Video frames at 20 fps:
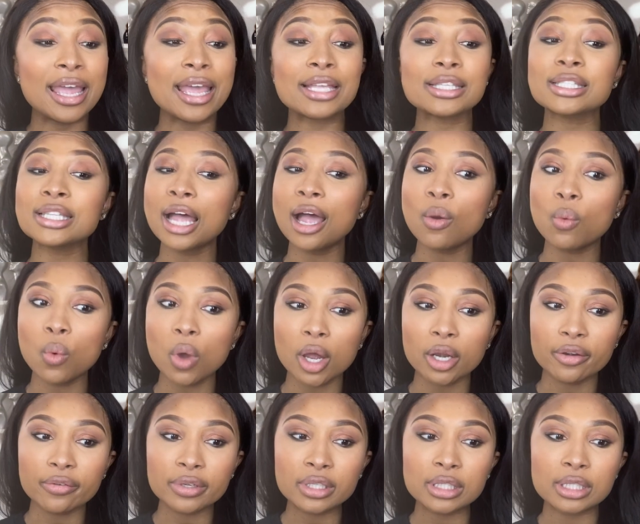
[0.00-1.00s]
It's not
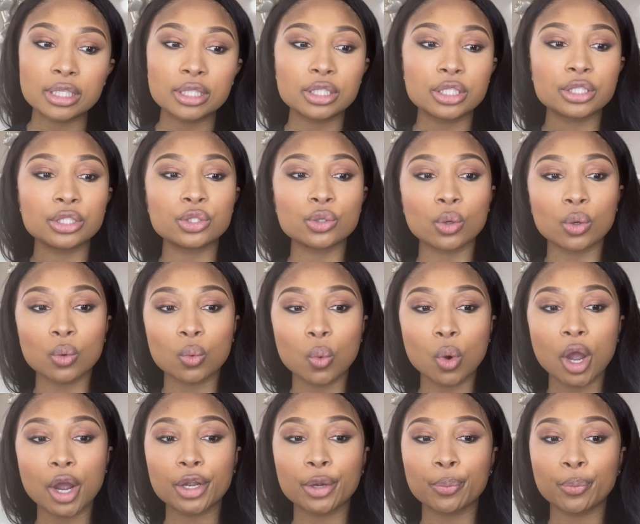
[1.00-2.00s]
water resistant or
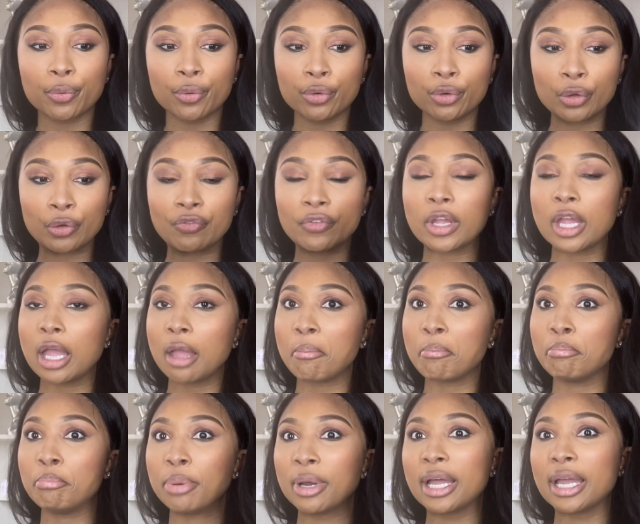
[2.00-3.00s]
waterproof,
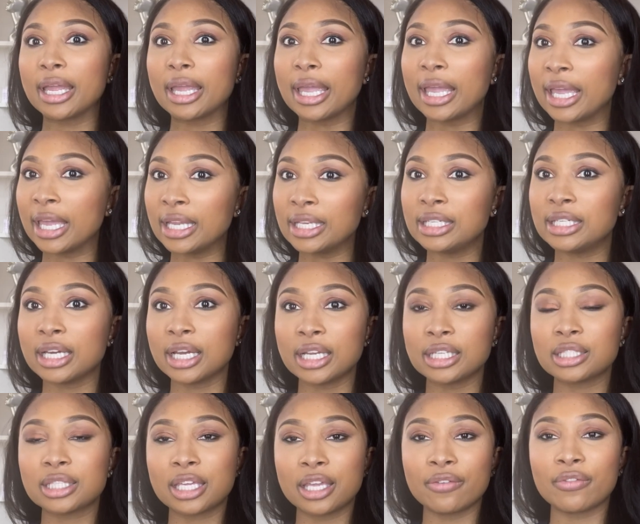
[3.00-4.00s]
but it
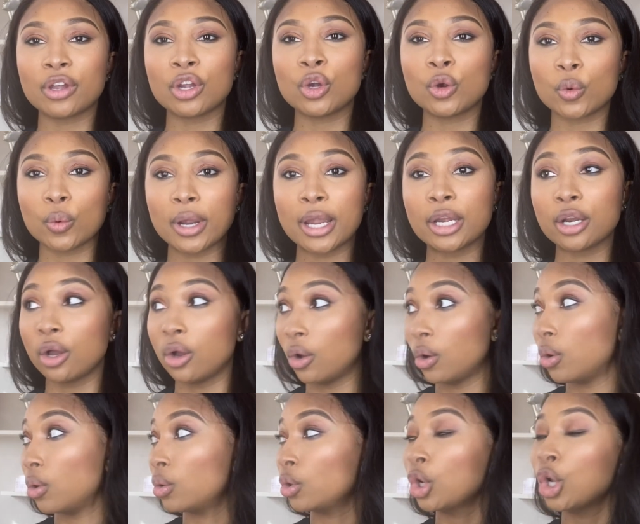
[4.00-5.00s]
does give a great
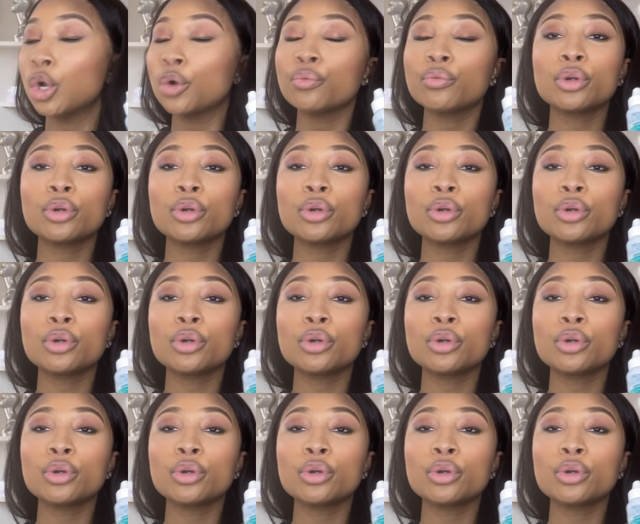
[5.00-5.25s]
hold.